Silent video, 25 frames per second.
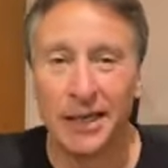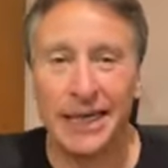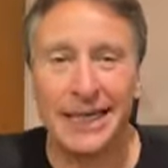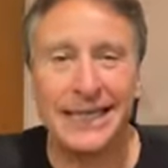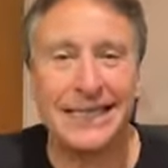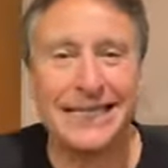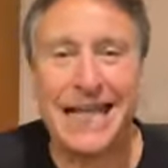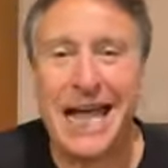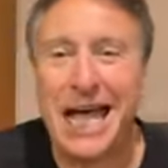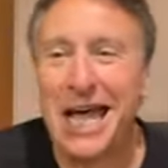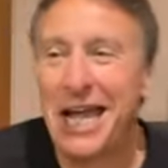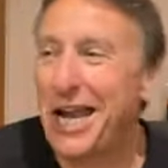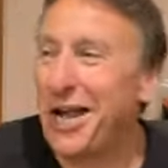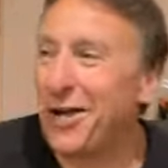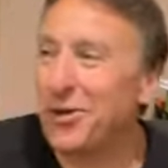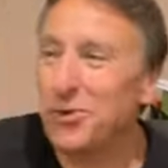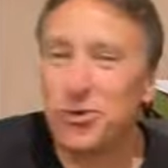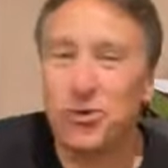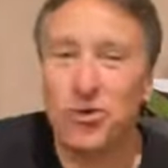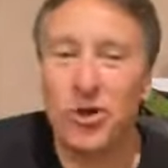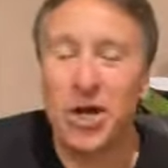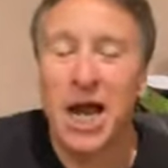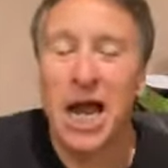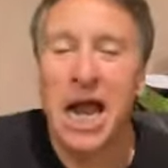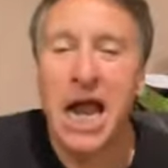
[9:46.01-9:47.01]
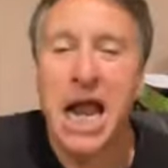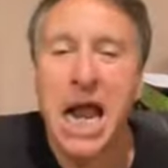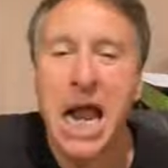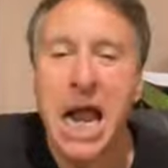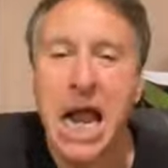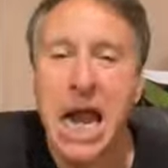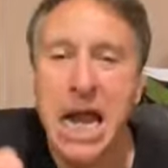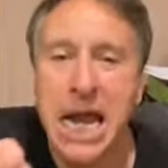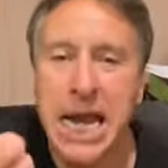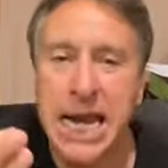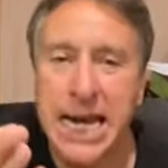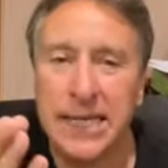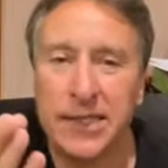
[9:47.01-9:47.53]
He's not out
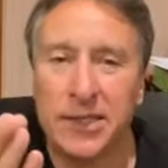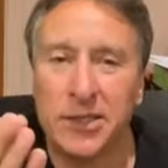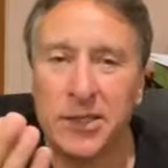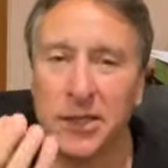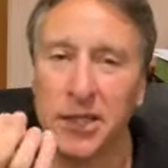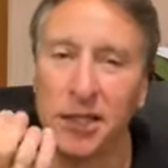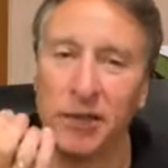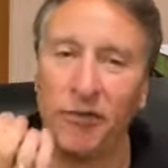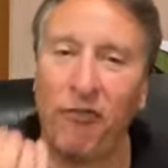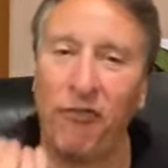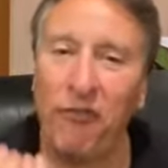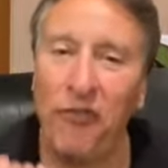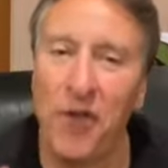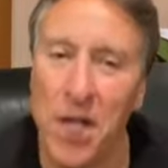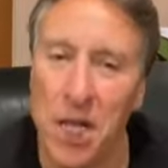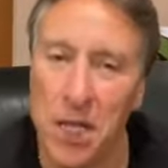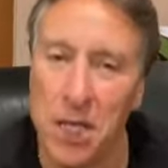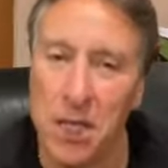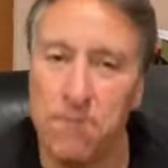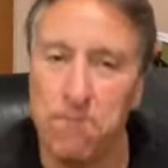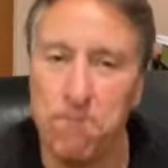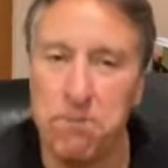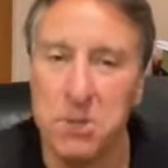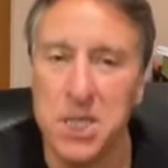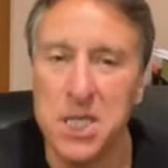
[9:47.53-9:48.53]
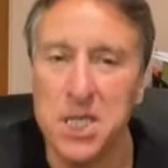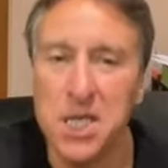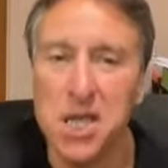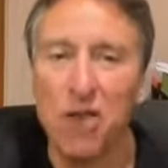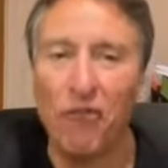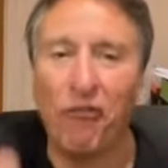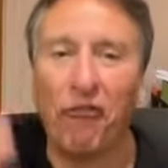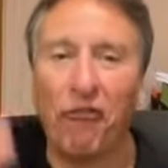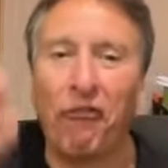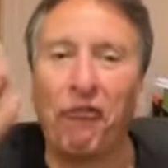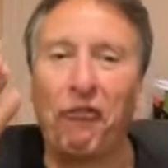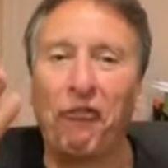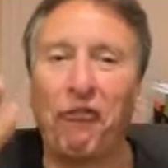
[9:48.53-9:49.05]
He's developing
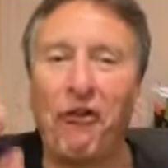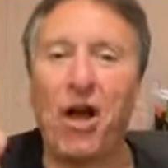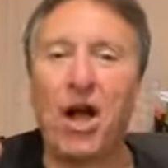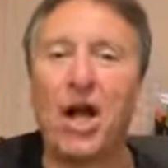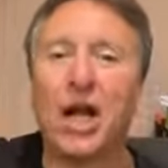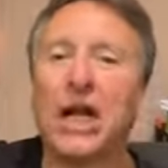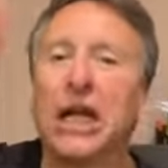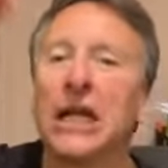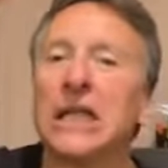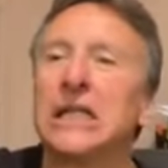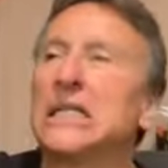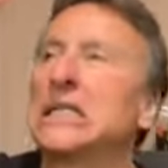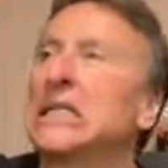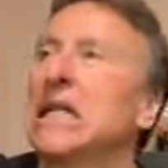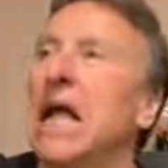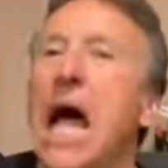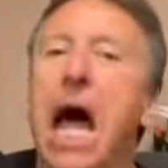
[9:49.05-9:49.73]
the fucking